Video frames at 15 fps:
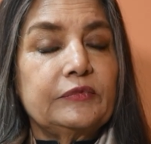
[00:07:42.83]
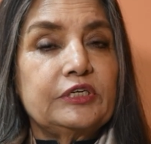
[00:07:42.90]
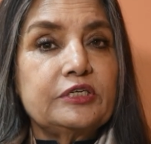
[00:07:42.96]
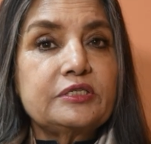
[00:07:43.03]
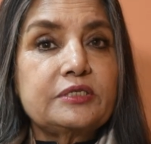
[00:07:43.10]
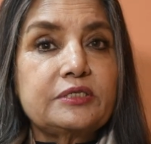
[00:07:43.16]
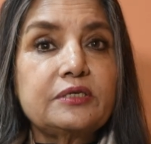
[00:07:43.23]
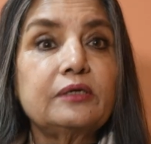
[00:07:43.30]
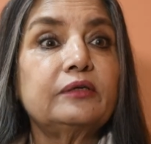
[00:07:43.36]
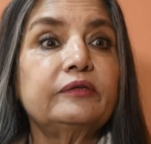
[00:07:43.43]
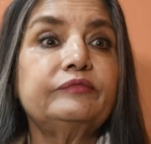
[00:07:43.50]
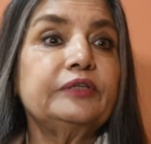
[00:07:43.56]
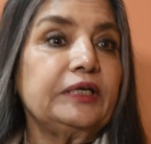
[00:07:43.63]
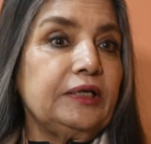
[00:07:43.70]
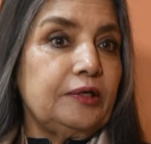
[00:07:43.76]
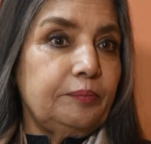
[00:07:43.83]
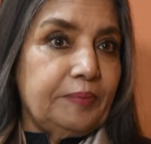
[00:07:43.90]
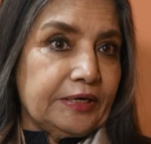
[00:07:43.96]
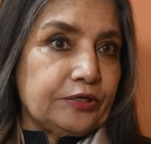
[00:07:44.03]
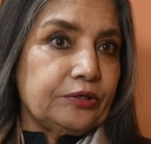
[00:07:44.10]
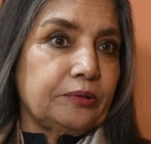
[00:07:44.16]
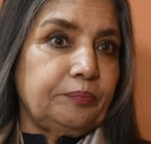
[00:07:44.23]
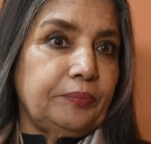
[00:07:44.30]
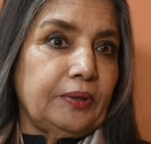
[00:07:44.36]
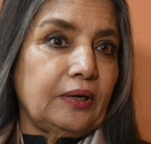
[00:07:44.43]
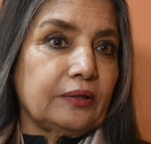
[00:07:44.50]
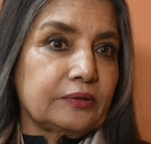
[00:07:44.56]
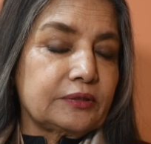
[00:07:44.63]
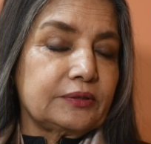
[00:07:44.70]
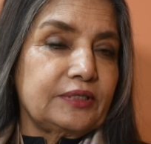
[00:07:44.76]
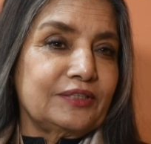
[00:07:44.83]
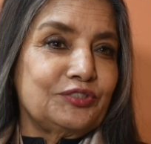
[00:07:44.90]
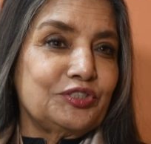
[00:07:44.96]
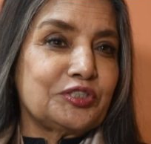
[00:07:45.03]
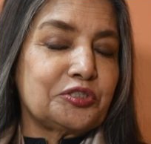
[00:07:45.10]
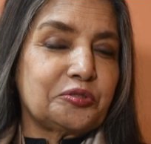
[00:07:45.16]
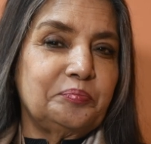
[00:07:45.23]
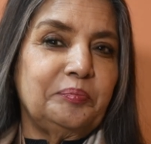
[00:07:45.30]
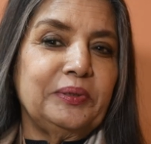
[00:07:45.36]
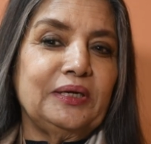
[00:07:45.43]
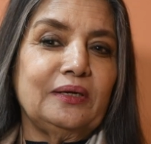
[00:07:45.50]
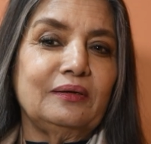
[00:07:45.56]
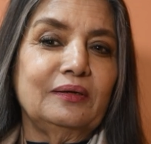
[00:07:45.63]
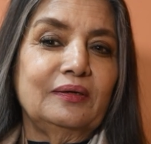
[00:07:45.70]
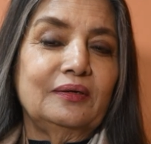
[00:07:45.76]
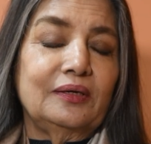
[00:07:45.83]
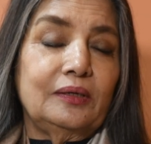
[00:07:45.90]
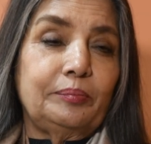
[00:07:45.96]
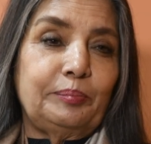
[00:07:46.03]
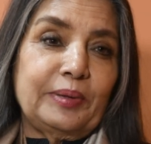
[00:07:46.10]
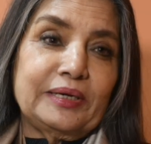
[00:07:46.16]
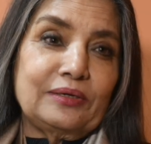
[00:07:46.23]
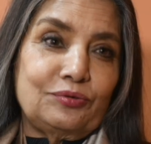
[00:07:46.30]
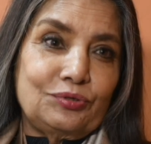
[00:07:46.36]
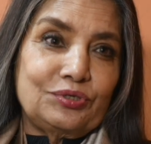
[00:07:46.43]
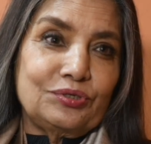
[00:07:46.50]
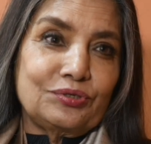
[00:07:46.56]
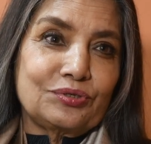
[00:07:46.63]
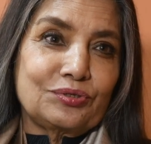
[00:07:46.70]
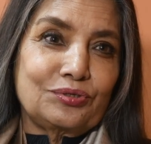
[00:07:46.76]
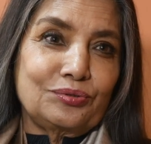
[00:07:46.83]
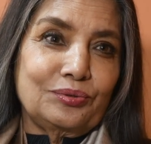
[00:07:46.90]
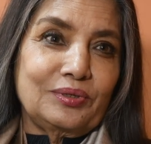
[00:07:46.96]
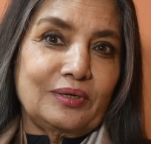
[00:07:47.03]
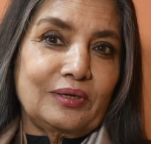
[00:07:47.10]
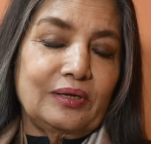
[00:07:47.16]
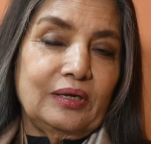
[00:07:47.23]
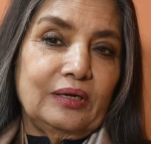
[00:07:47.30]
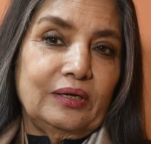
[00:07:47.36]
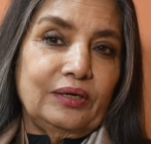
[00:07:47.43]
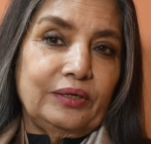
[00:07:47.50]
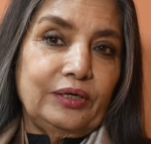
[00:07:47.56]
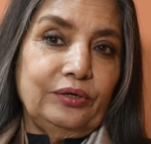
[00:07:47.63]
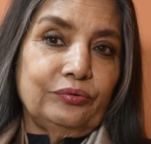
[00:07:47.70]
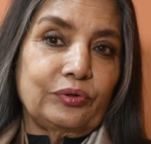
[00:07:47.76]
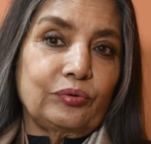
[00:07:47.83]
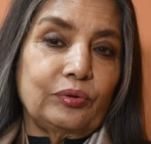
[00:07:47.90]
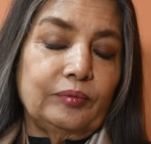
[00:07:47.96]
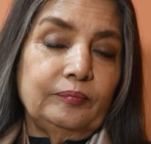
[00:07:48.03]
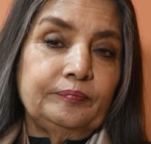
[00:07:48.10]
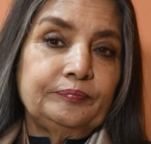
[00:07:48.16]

deserving better parts than just being appendages to the hero.